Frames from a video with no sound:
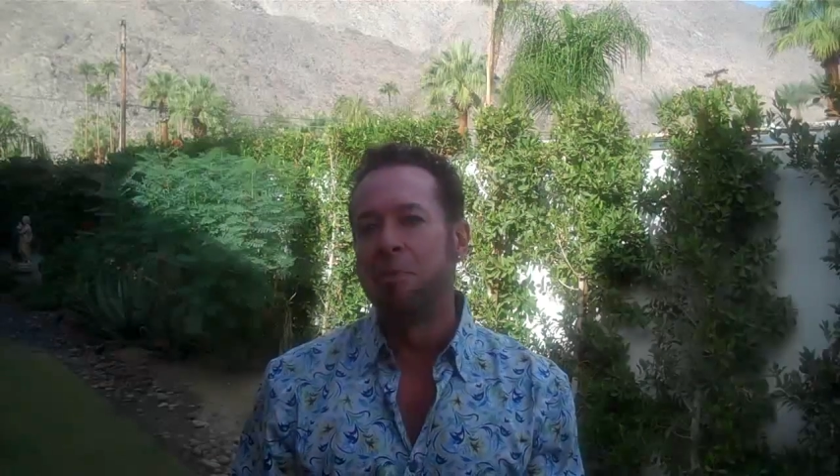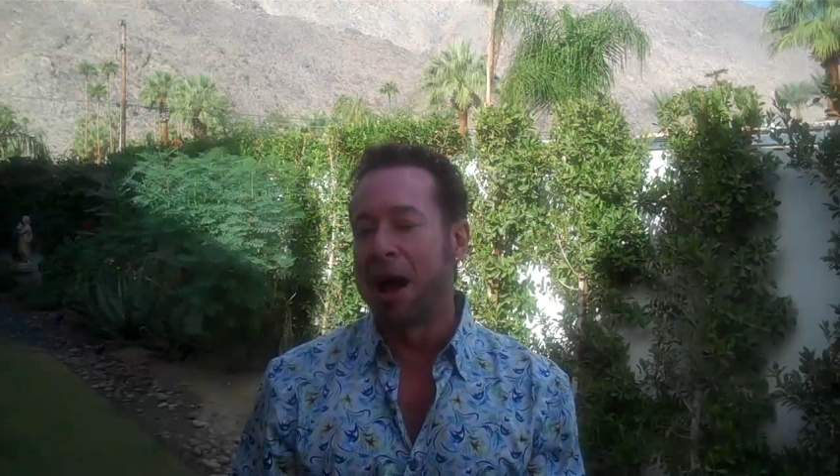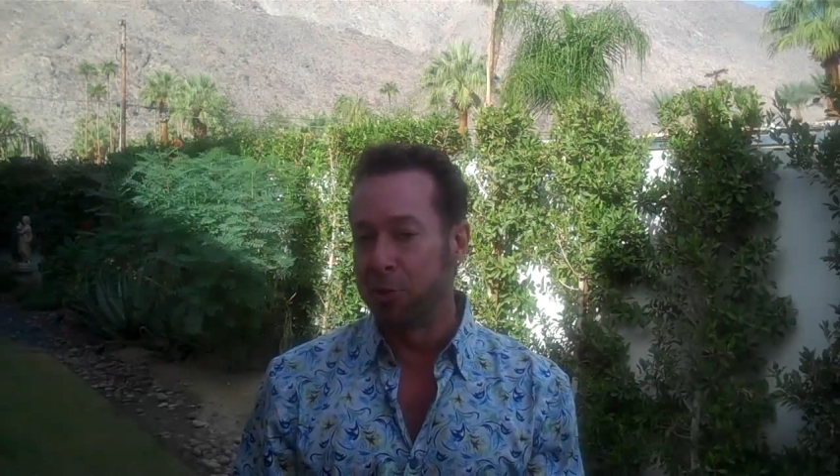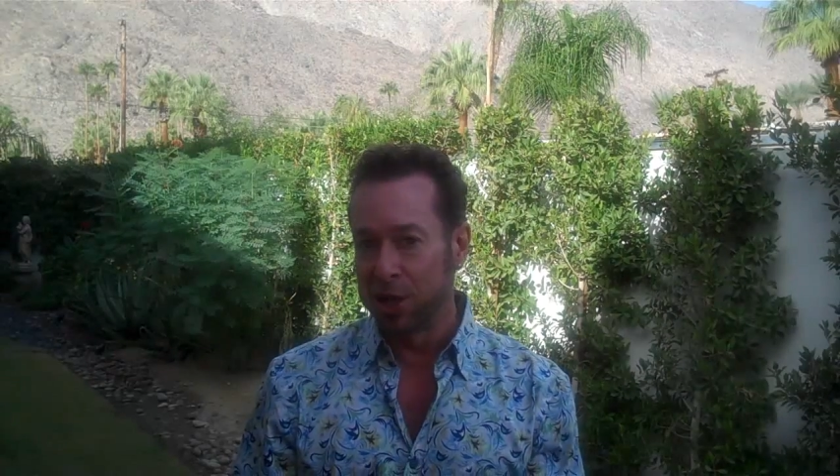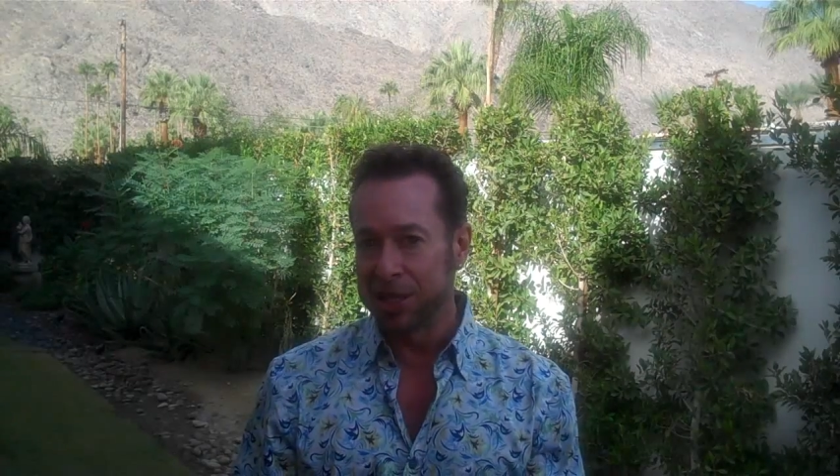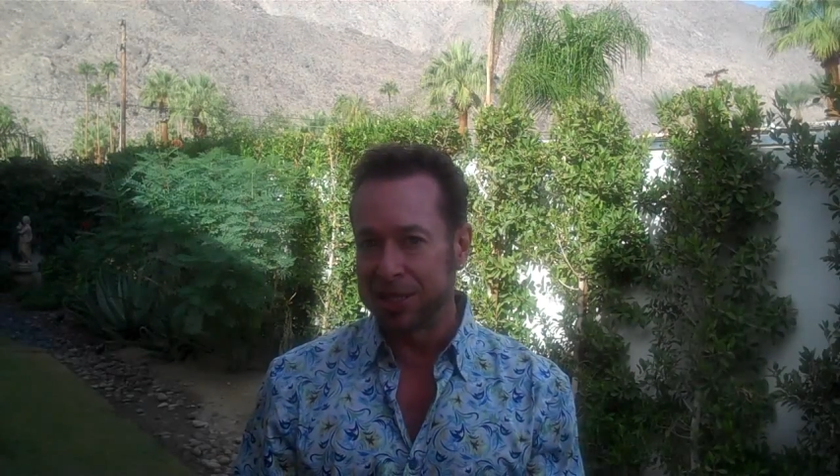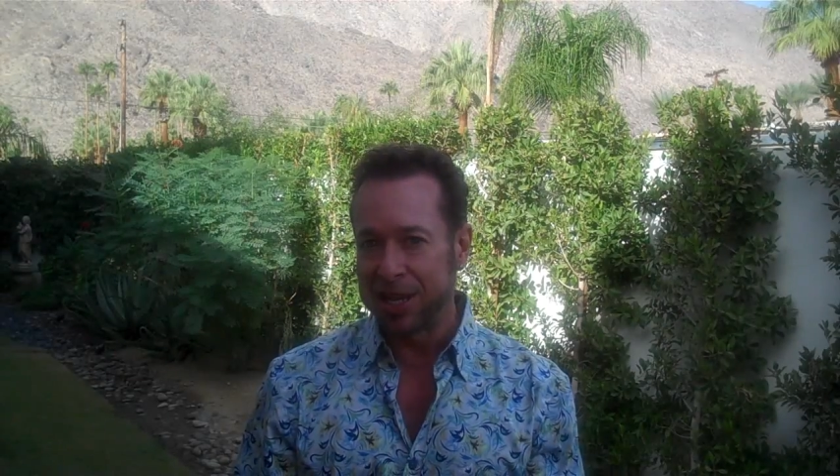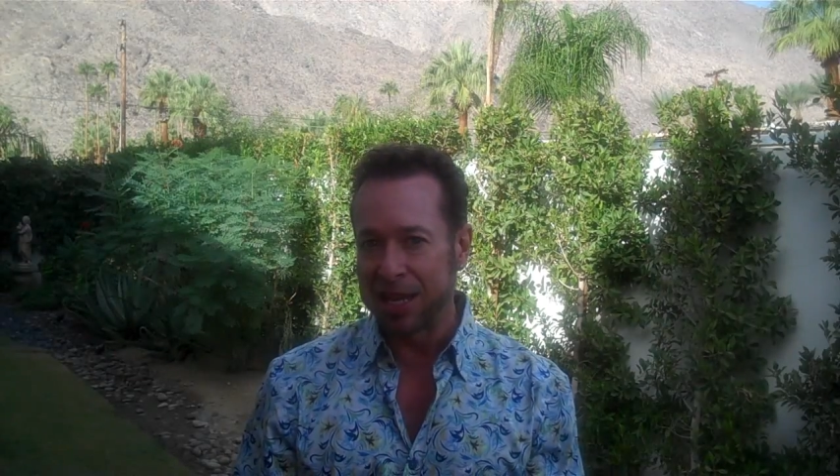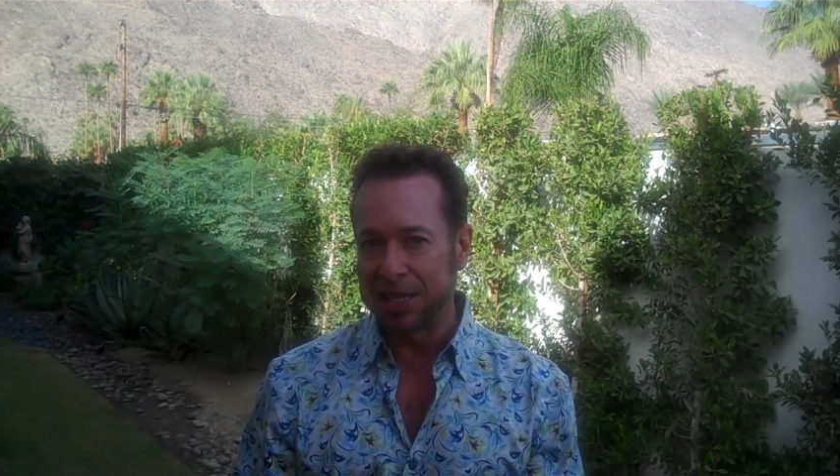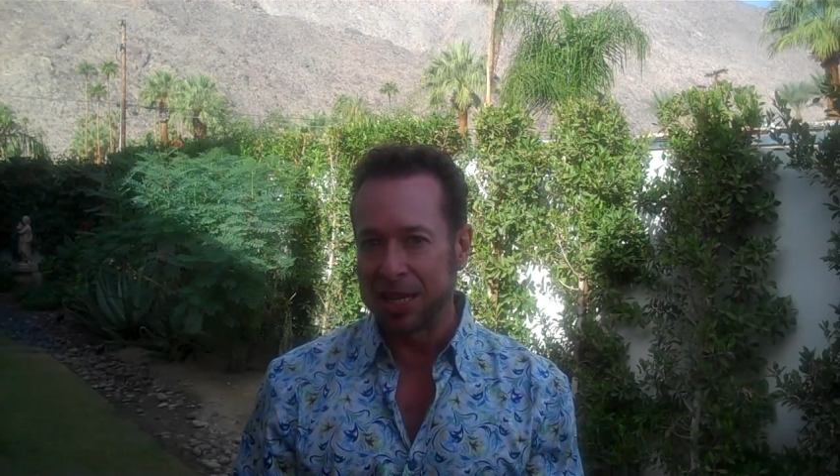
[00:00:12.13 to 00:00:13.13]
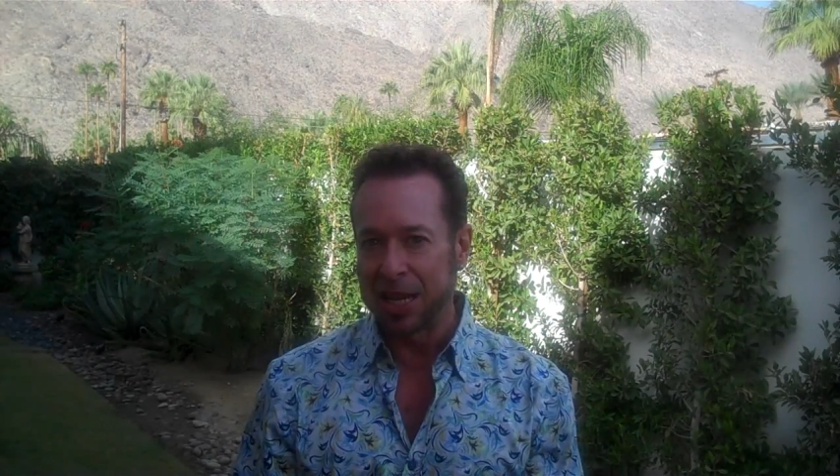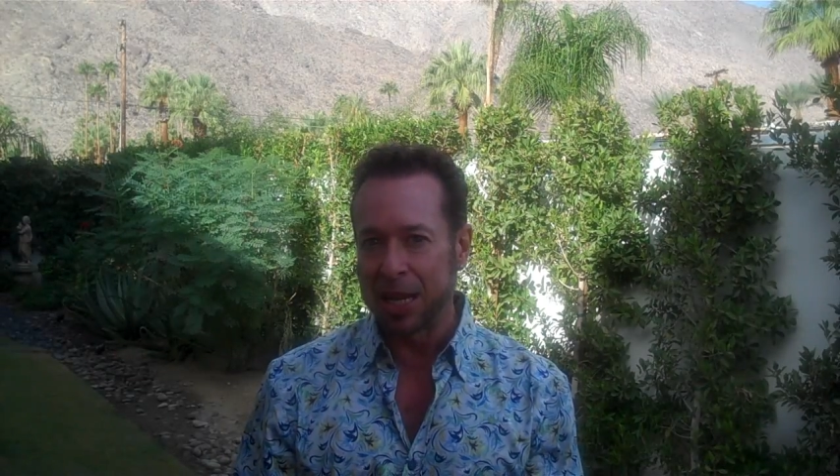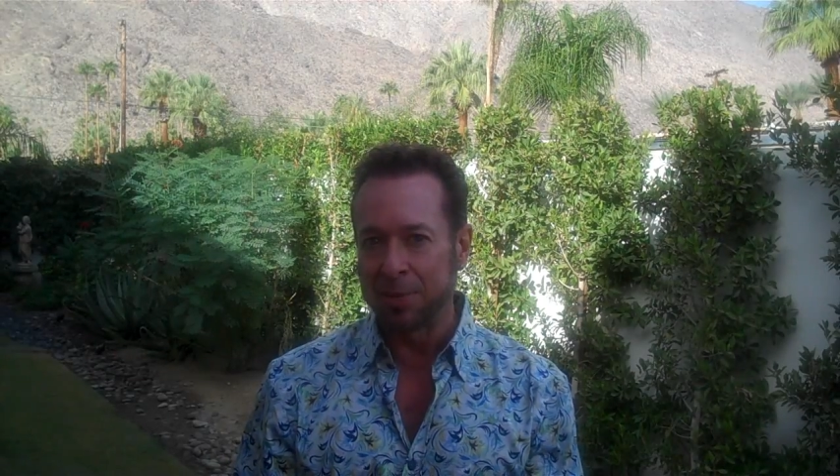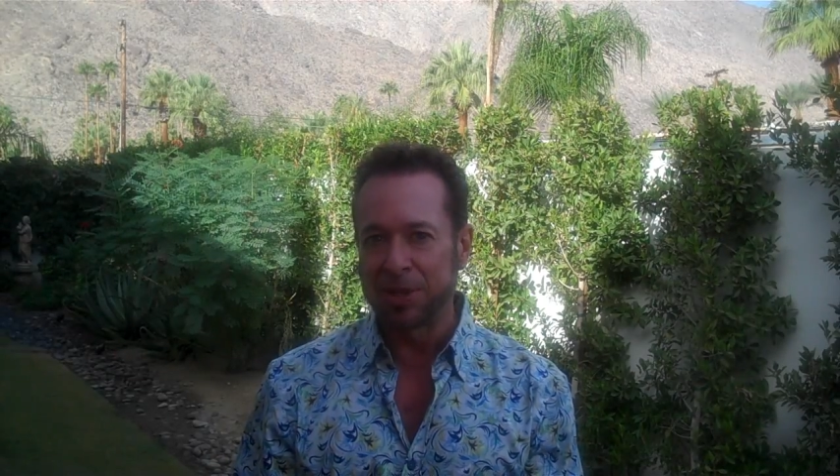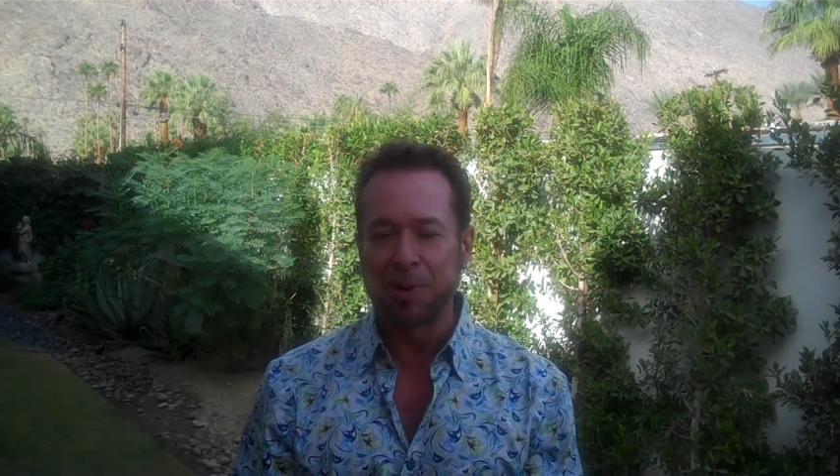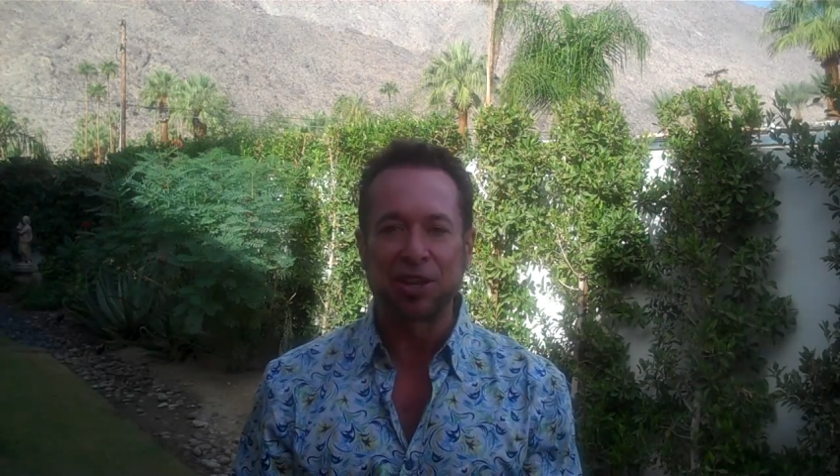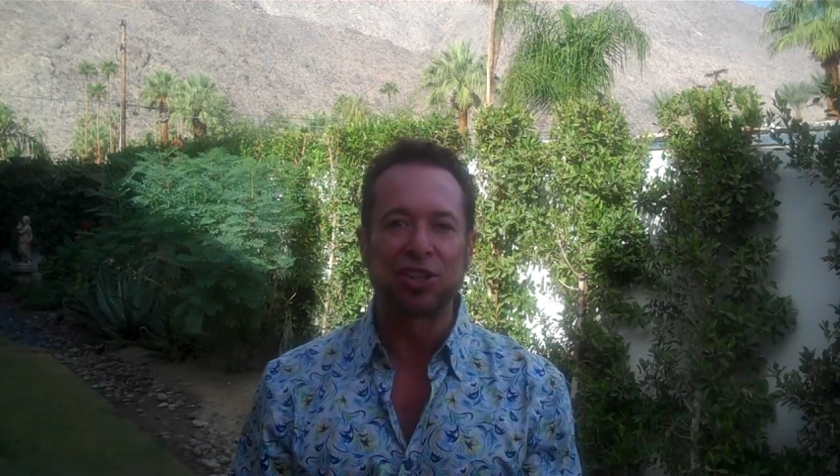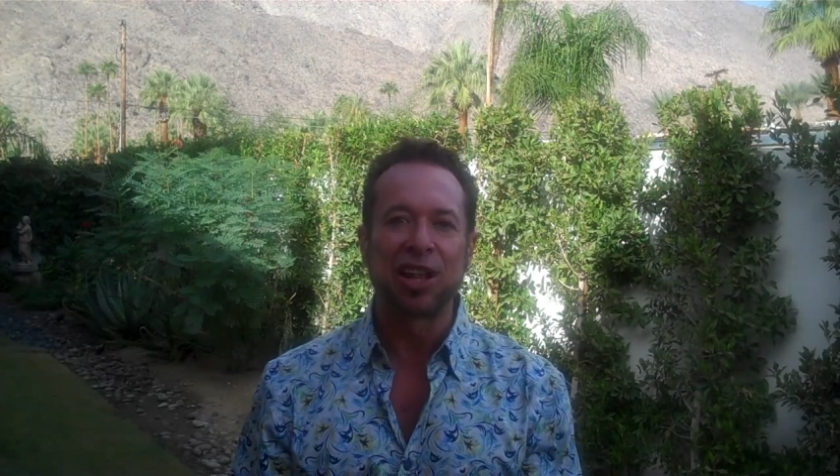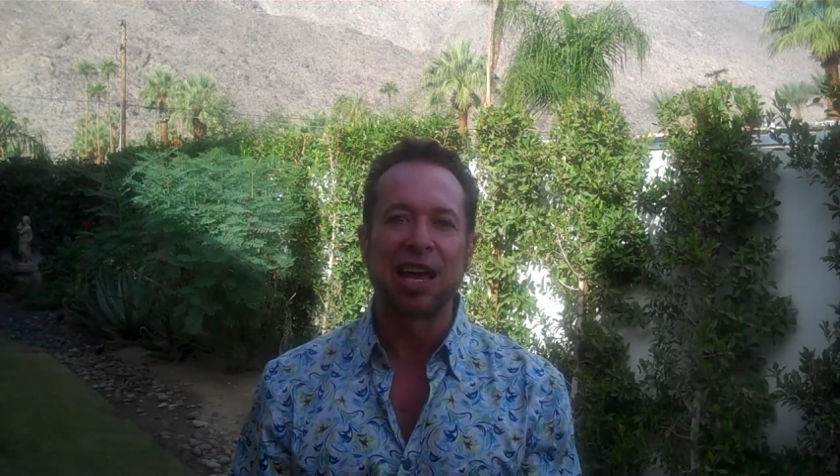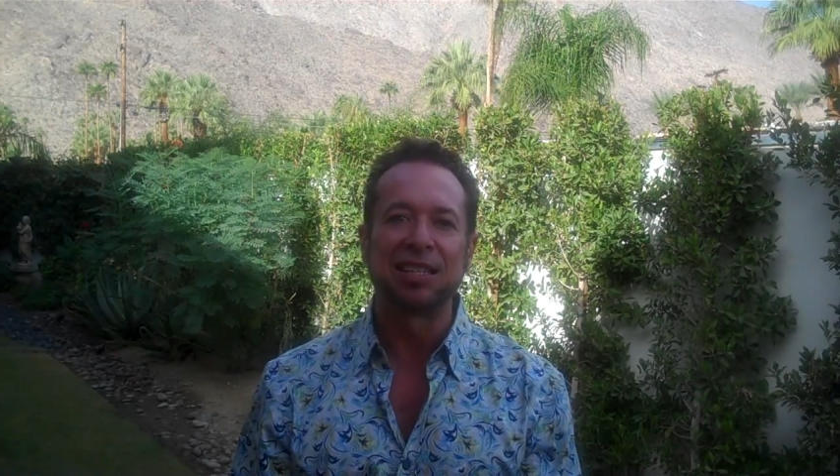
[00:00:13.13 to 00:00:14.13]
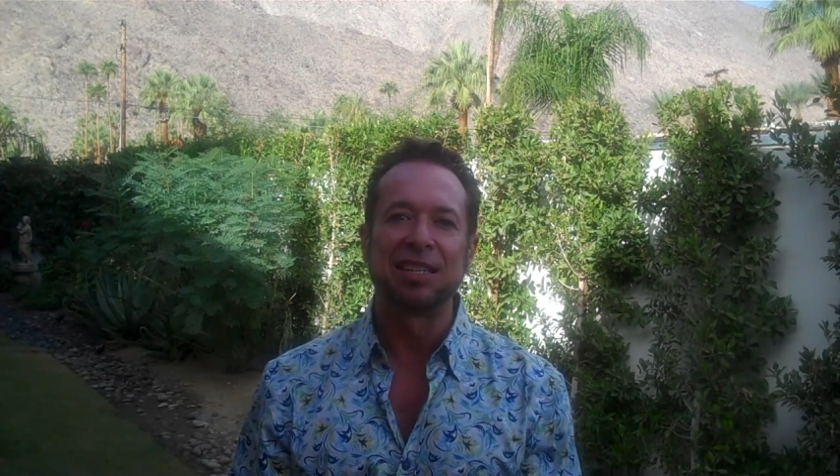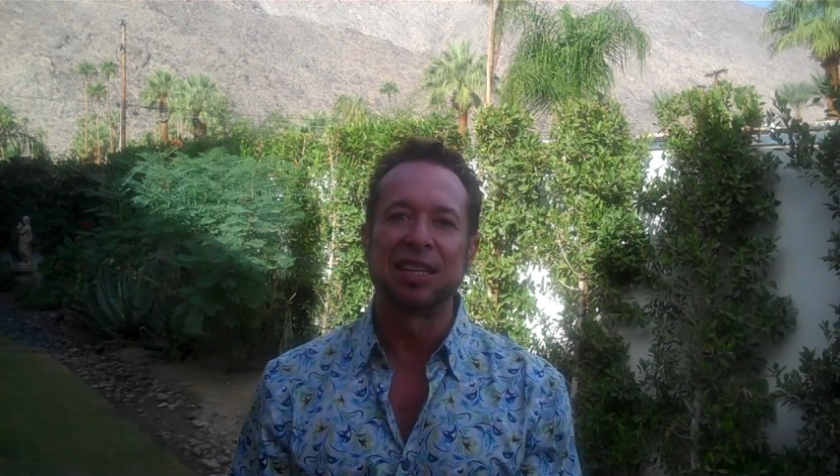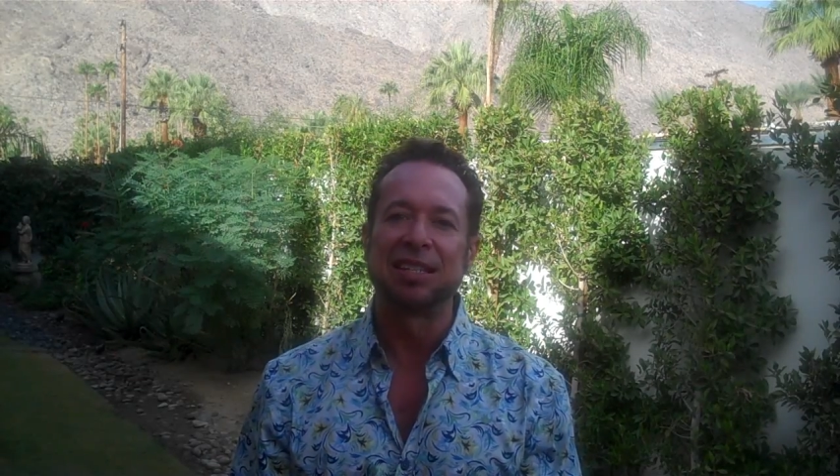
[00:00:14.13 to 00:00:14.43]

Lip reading: My real estate team specializes